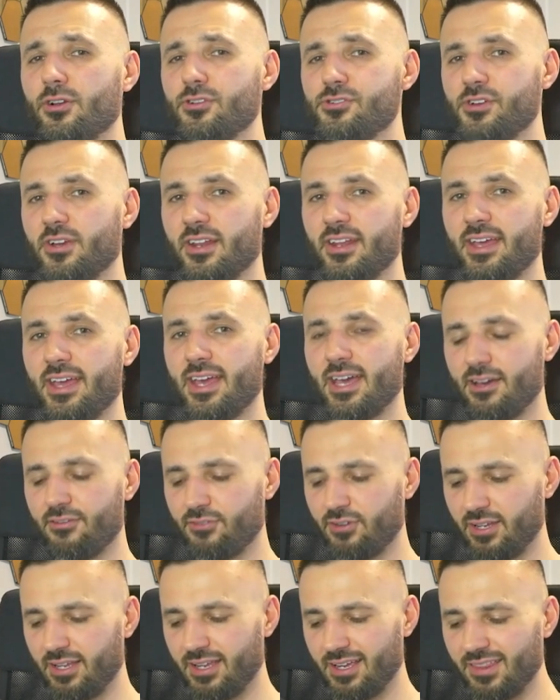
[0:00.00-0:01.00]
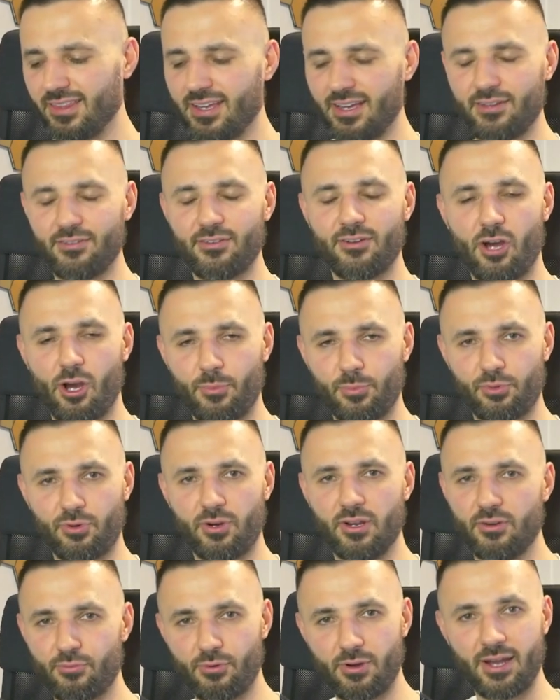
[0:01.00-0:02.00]
you're going to have, again, that
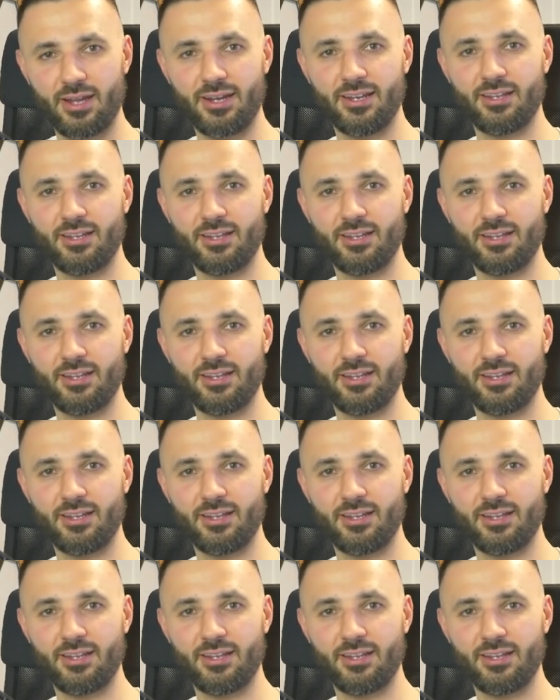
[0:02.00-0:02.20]
upright riding